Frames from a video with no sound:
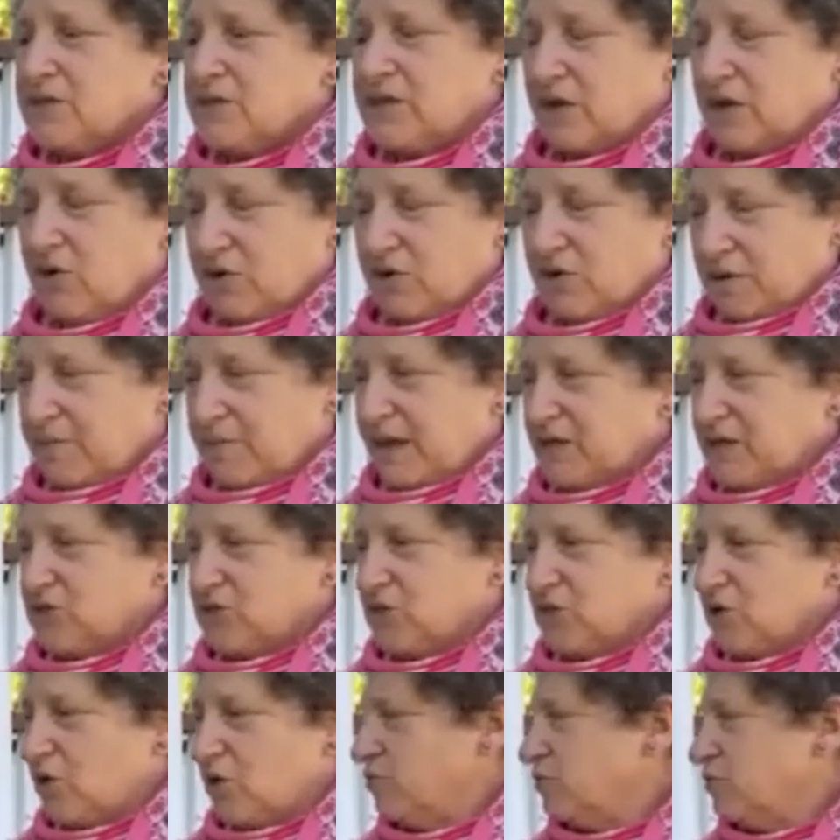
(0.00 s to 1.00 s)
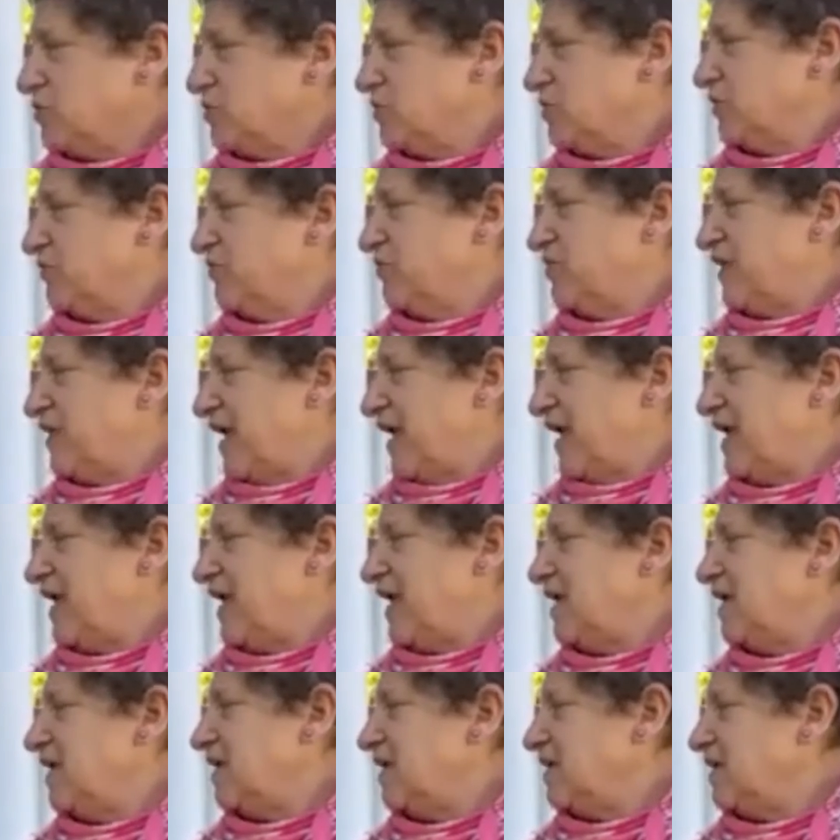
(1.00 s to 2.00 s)
that go to Mexico. So
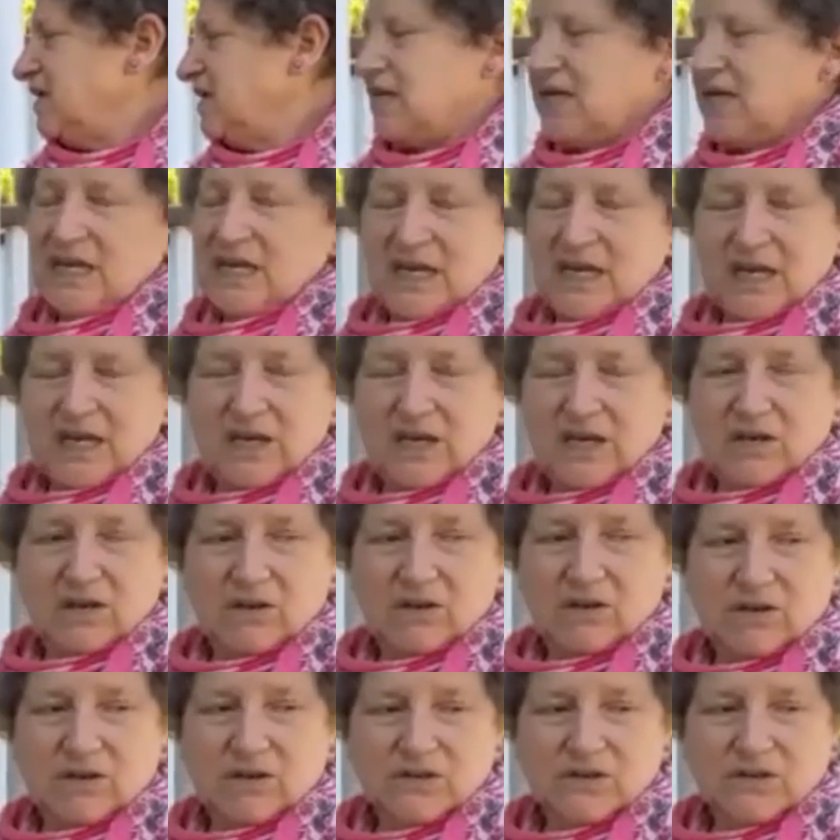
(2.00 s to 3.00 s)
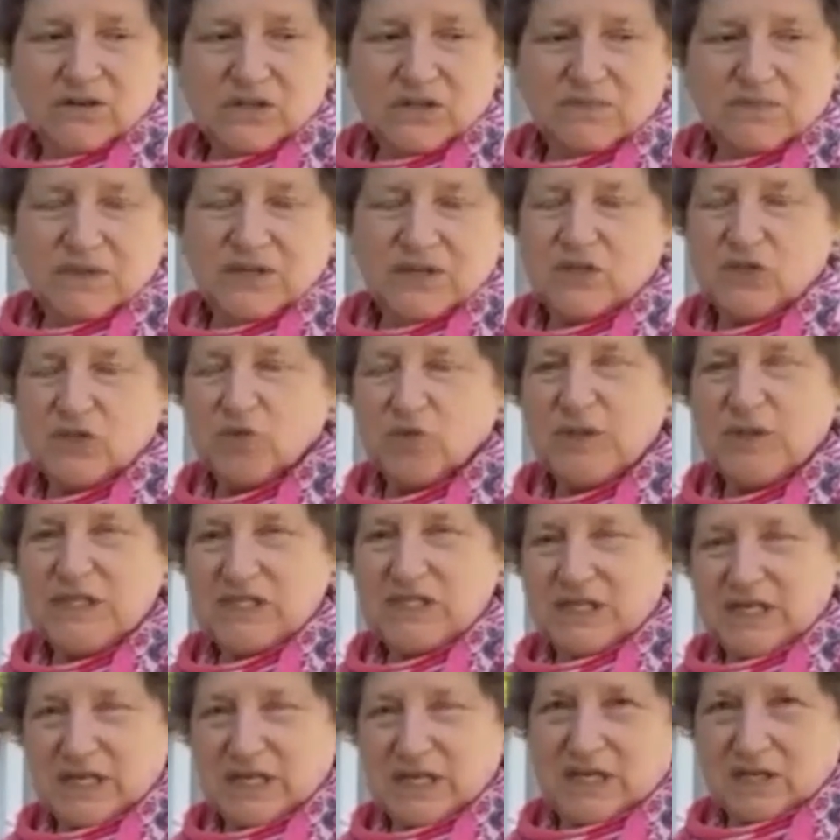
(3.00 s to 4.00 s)
they need something
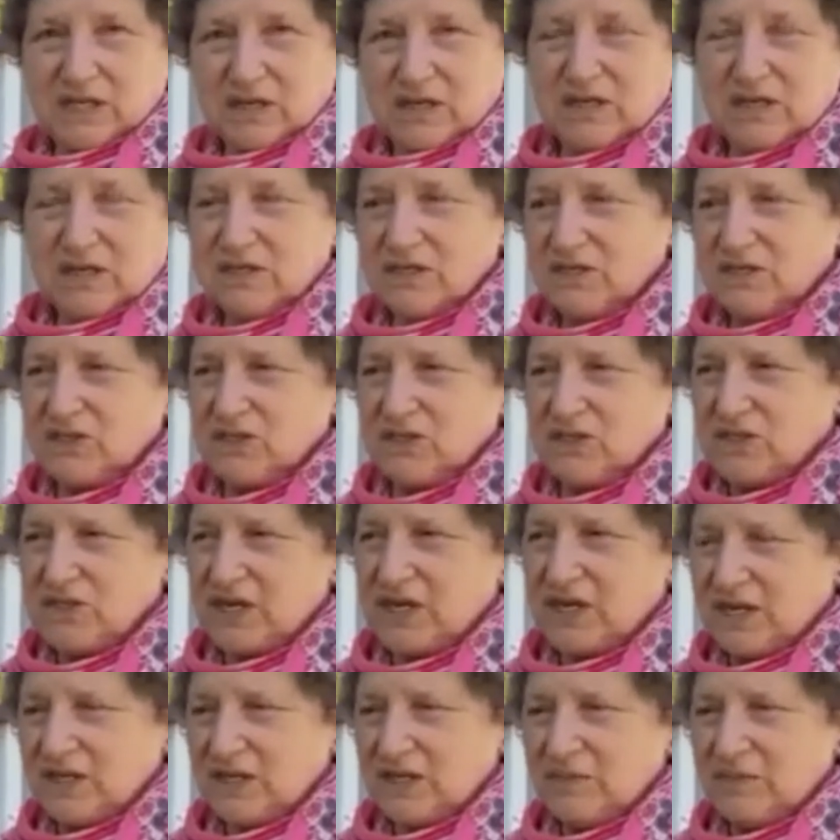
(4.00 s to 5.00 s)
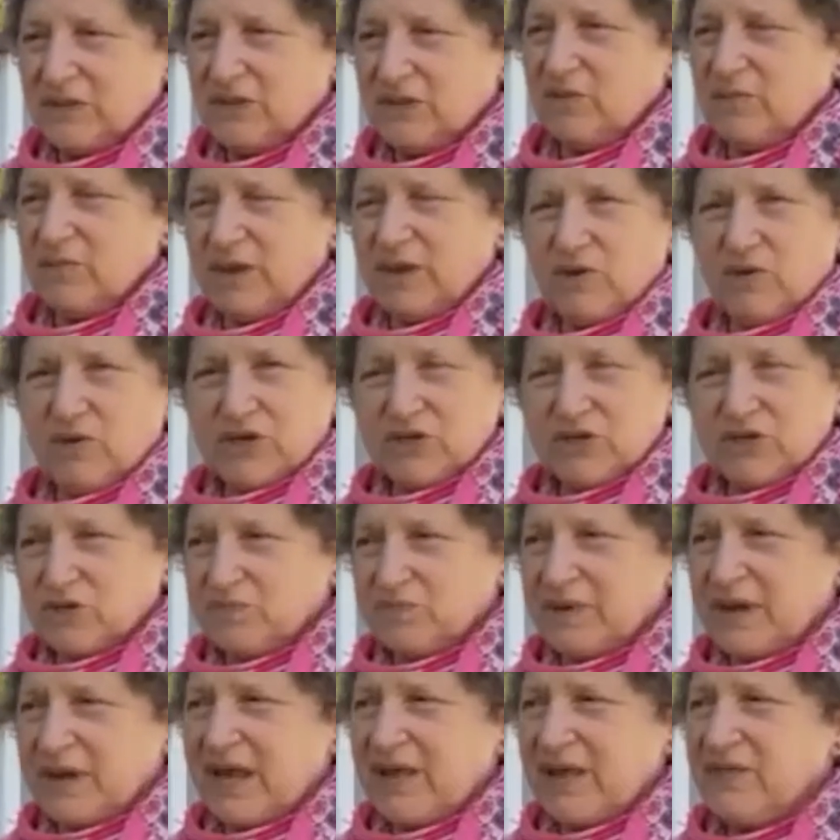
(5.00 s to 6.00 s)
sweet to eat to sustain them on their
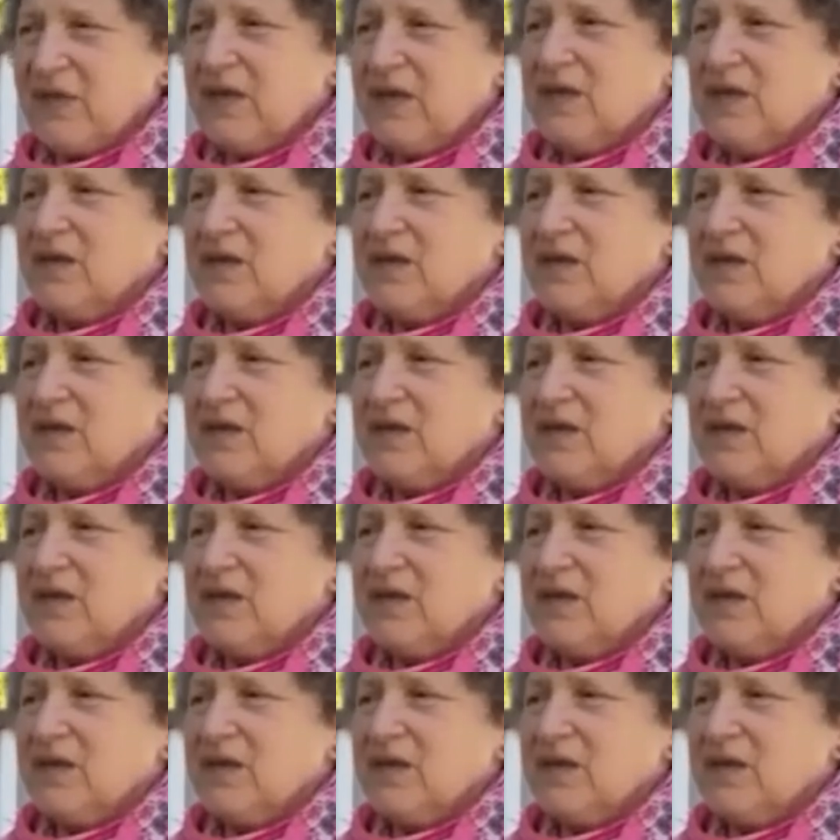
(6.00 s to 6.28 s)
migration path.